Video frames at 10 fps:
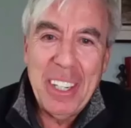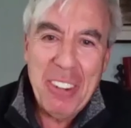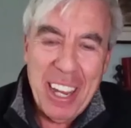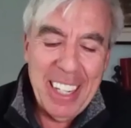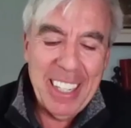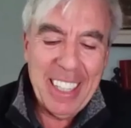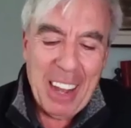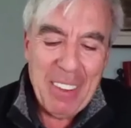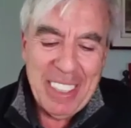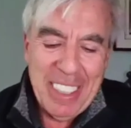in reigning
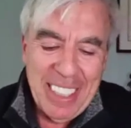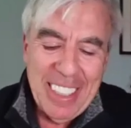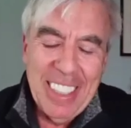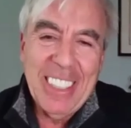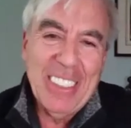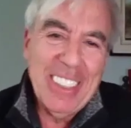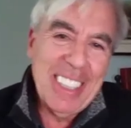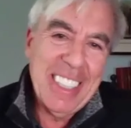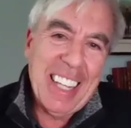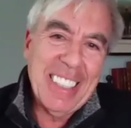competition during the
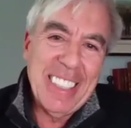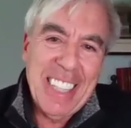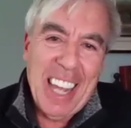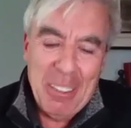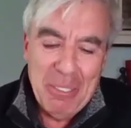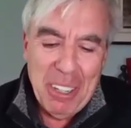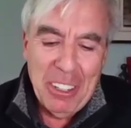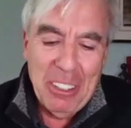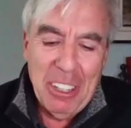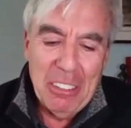Texas
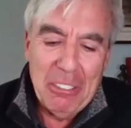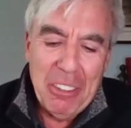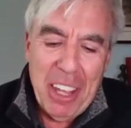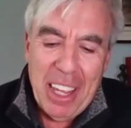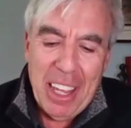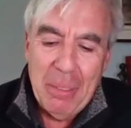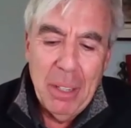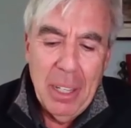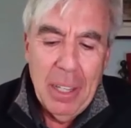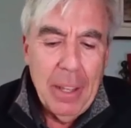Cowboy Hall of Fame.
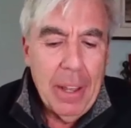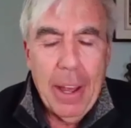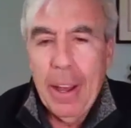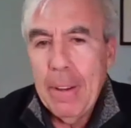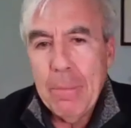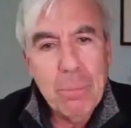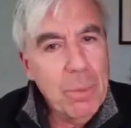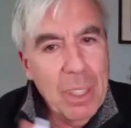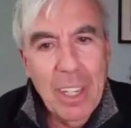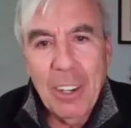
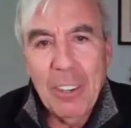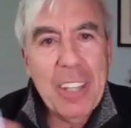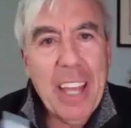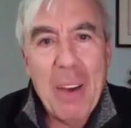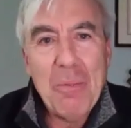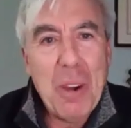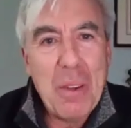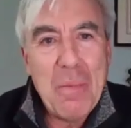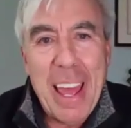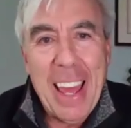You know, Cowboy
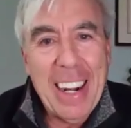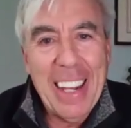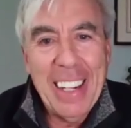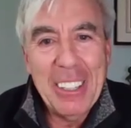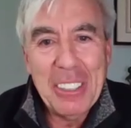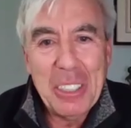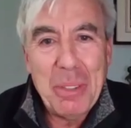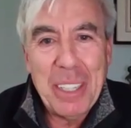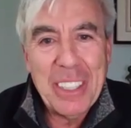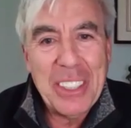Man, I know,
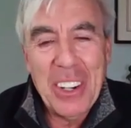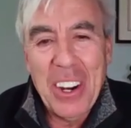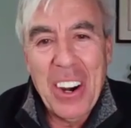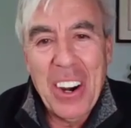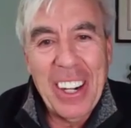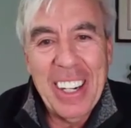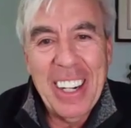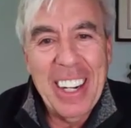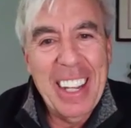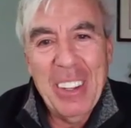speaks to your
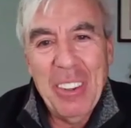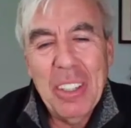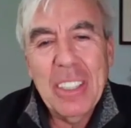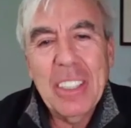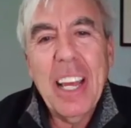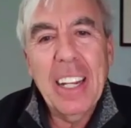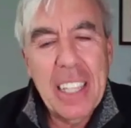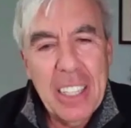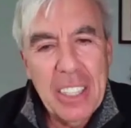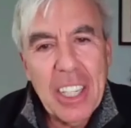heart.
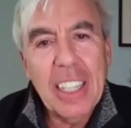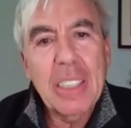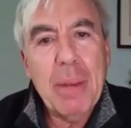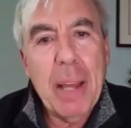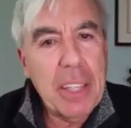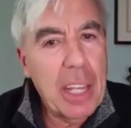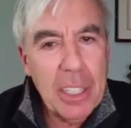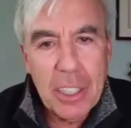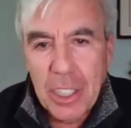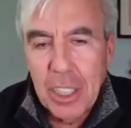Can you tell us about that? Are
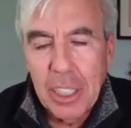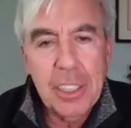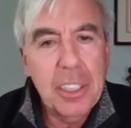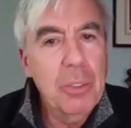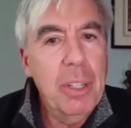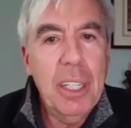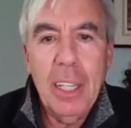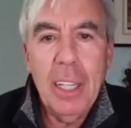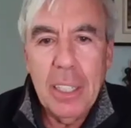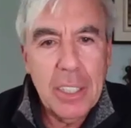you still doing
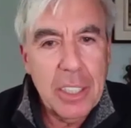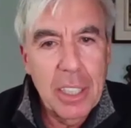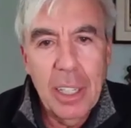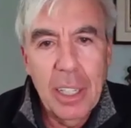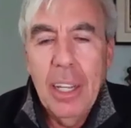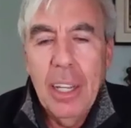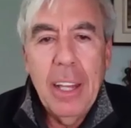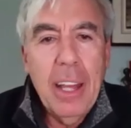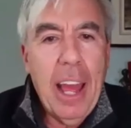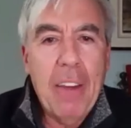it? You still
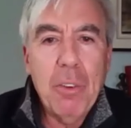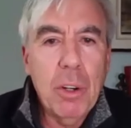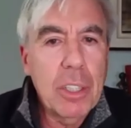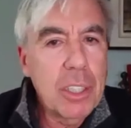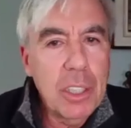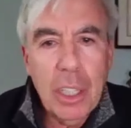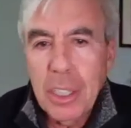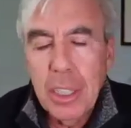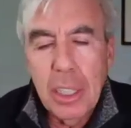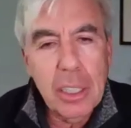have horses? Are you
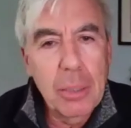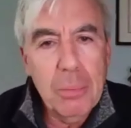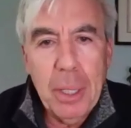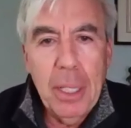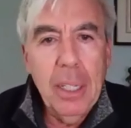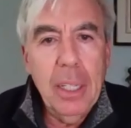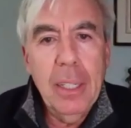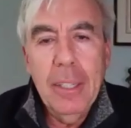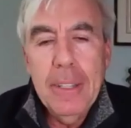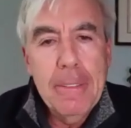still
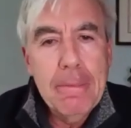competing?